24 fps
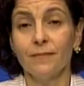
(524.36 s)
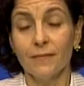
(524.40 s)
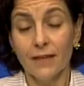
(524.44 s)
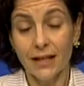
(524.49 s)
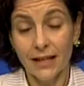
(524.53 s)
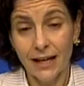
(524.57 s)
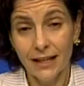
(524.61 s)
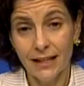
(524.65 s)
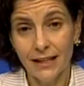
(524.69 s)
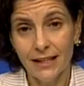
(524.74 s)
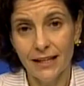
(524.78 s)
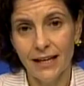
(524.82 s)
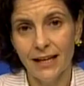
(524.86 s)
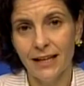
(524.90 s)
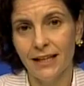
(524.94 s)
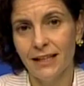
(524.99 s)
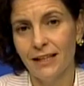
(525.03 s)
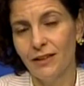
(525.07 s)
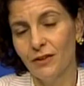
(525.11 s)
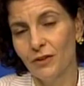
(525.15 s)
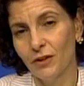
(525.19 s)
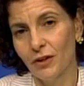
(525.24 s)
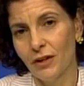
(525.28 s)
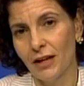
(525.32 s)
And
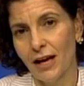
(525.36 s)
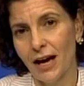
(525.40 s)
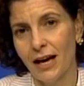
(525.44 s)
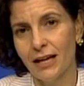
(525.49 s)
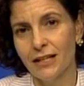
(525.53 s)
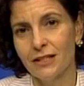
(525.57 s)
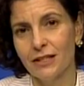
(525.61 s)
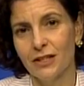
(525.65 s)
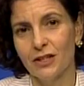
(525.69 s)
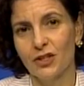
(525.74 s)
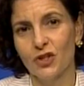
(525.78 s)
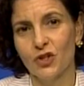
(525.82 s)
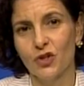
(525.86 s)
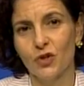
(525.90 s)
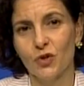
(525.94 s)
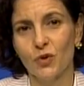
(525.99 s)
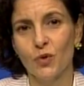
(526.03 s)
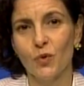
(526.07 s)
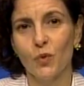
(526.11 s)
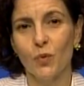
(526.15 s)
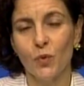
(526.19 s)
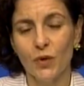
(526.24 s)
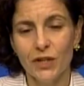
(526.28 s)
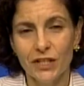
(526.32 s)
then the last
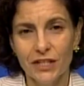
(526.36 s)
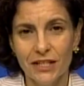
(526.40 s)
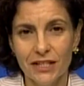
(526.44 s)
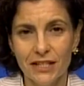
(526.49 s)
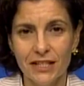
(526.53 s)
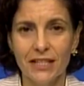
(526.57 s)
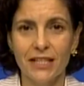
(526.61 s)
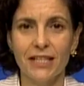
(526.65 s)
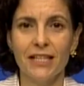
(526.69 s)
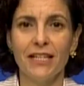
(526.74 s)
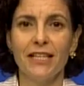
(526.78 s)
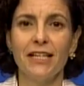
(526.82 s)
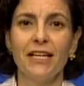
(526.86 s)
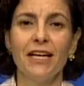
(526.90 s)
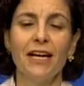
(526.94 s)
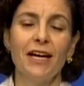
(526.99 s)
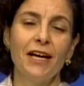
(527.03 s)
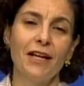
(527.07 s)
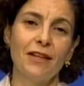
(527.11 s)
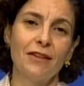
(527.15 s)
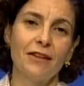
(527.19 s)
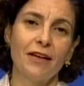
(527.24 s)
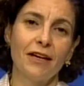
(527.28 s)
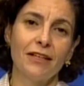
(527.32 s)
issue, we see
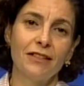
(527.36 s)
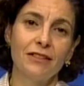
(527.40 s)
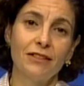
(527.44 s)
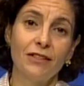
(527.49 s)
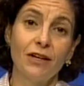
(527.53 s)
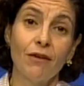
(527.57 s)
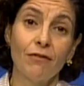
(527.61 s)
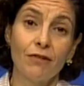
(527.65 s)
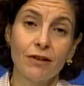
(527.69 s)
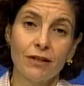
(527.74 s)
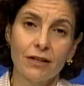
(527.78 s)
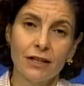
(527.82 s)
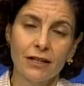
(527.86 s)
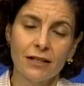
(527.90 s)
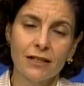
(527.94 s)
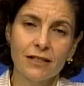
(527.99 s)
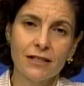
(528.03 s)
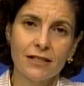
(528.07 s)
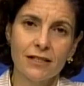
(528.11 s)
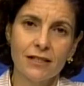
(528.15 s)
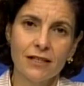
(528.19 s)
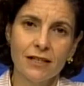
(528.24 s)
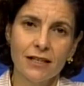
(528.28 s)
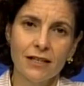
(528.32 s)
that
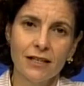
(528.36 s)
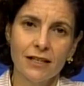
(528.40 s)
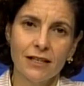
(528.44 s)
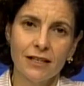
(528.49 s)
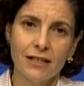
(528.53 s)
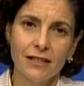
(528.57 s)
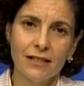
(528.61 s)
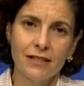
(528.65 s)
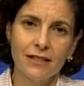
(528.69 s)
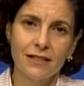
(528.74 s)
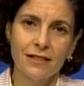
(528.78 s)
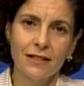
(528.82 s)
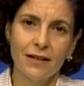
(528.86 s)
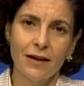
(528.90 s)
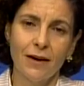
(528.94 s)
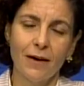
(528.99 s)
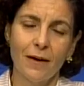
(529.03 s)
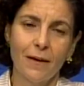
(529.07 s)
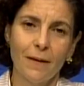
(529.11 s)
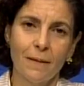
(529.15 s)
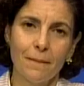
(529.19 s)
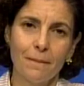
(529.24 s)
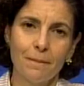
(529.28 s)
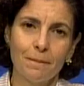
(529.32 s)
governance is
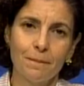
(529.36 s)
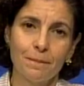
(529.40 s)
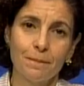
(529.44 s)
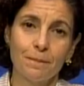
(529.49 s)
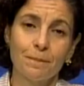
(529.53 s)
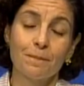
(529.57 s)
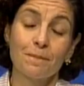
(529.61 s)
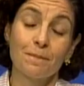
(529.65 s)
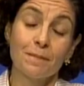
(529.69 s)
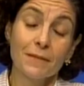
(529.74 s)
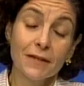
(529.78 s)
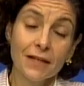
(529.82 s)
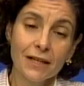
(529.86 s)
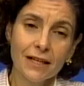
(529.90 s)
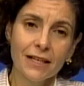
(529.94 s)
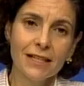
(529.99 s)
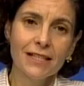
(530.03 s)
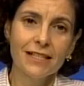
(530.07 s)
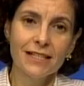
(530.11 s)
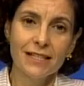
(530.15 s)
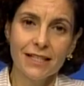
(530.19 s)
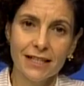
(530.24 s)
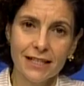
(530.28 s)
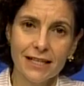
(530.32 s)
a
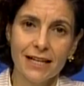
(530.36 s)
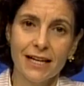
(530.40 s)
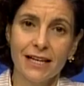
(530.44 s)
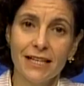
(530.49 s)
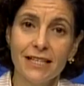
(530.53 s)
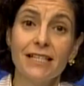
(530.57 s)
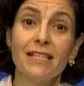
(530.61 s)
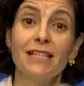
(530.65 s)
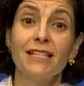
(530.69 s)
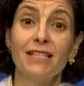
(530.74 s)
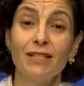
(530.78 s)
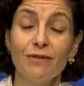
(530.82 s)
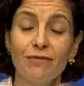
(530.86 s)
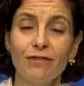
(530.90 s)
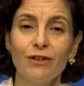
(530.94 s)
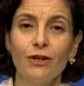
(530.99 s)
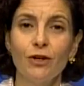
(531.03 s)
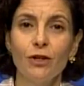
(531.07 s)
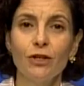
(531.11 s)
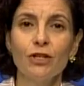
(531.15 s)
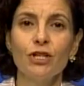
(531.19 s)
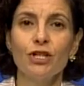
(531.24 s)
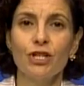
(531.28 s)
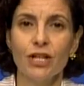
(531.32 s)

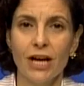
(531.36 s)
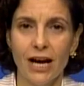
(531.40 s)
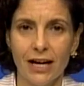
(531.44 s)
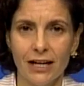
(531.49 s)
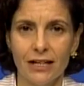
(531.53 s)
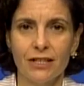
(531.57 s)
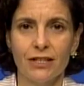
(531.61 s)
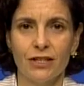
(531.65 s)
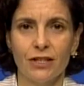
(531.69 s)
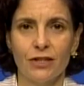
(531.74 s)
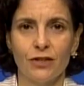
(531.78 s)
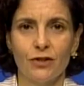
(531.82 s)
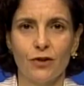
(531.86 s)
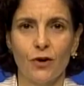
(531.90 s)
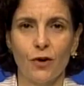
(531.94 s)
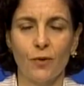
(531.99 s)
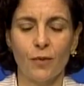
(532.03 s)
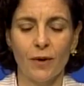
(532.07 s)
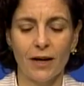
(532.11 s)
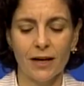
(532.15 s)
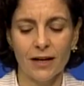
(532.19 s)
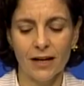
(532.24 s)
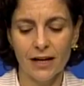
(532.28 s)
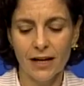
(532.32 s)
difficult challenge in
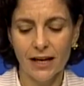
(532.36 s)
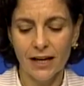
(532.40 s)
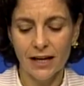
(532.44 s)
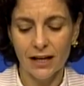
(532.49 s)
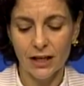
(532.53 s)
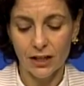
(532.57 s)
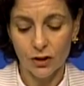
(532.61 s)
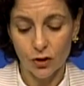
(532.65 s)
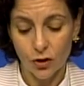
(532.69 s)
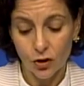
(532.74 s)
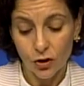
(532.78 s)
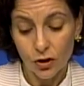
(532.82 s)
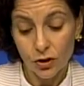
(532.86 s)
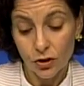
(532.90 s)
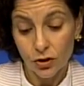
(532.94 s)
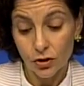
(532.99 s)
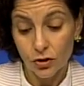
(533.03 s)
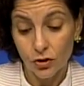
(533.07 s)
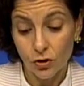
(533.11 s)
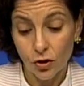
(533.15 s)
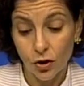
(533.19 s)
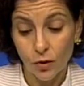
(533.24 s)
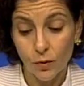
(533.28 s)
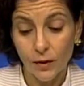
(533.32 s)
Norway.
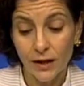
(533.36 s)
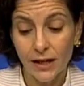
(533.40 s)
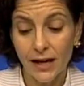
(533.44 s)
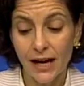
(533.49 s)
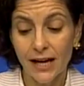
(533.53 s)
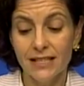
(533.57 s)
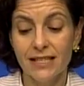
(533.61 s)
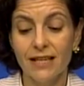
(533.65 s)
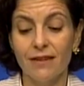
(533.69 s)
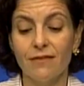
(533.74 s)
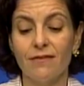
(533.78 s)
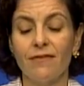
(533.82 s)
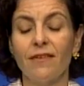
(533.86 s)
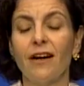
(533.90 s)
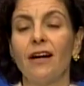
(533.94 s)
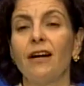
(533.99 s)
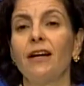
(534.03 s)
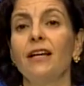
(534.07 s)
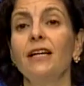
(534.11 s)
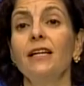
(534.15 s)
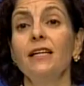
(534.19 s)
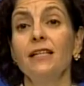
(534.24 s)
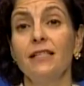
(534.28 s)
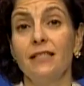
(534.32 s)
Norway has a
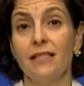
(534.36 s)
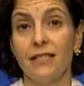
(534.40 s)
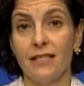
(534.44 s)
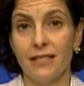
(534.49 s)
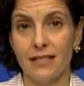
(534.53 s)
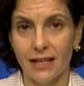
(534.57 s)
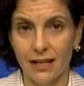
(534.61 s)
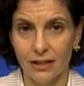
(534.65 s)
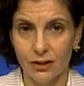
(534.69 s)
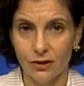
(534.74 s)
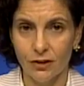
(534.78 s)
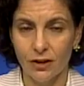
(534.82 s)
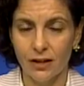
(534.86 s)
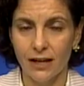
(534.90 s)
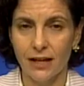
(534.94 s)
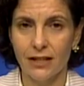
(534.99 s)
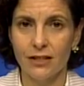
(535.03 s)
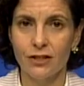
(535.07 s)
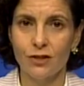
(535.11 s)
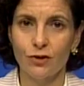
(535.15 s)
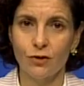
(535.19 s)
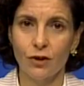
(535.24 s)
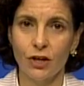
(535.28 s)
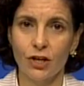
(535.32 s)
very
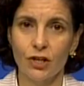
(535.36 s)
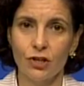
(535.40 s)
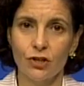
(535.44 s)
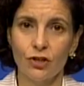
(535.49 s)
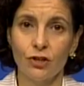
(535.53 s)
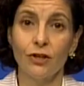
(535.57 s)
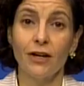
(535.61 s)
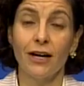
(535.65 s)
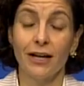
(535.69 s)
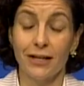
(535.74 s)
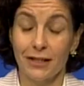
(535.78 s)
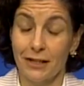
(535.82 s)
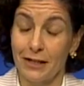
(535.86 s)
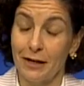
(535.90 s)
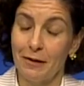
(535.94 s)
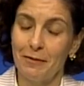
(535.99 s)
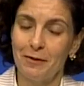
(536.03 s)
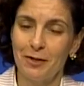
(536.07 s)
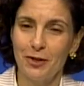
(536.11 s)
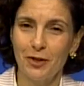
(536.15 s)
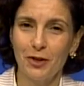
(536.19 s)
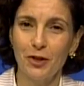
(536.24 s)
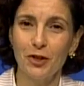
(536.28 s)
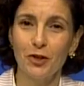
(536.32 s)
decentralized structure, as I'm
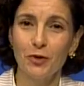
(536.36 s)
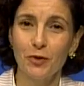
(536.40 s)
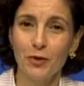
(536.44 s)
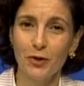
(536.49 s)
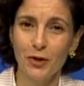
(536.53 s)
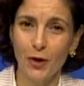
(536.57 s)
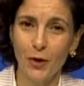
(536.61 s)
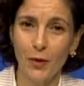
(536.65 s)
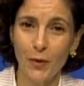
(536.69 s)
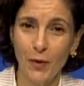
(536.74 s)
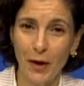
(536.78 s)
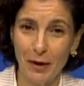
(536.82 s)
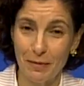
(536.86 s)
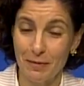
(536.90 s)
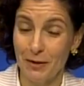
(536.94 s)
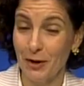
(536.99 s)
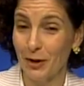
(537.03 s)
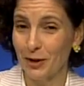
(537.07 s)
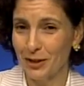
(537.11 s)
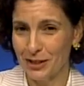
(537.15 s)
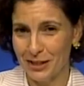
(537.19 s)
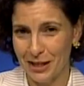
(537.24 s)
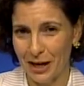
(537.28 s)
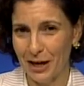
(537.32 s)
sure you know. I'm
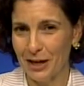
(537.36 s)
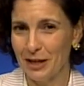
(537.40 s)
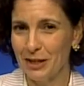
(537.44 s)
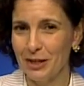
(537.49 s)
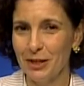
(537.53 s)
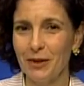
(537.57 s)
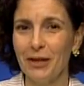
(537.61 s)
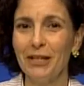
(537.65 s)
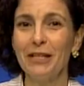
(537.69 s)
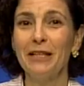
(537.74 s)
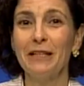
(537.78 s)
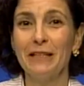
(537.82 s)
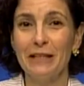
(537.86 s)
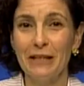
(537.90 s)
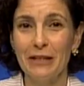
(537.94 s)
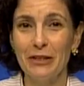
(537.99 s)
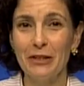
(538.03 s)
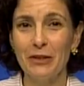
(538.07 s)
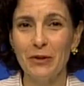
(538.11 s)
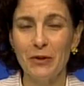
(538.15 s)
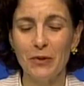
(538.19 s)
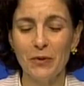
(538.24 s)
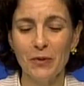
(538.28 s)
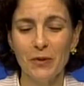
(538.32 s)
not telling you anything
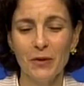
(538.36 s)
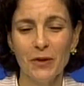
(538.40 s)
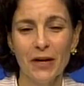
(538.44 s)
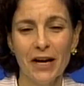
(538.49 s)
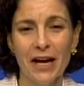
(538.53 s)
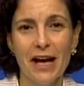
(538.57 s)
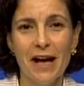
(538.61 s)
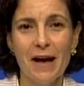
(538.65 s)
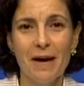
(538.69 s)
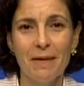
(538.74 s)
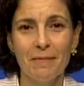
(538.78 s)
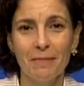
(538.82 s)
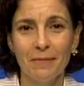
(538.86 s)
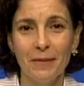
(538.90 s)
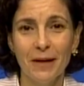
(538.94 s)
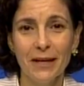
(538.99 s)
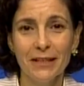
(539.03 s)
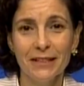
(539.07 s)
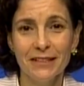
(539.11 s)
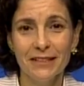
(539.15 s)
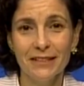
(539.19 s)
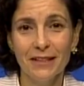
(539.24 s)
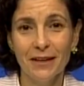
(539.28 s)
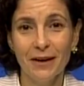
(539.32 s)
new,
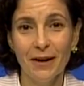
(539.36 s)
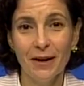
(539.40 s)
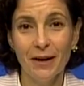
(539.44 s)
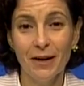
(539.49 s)
but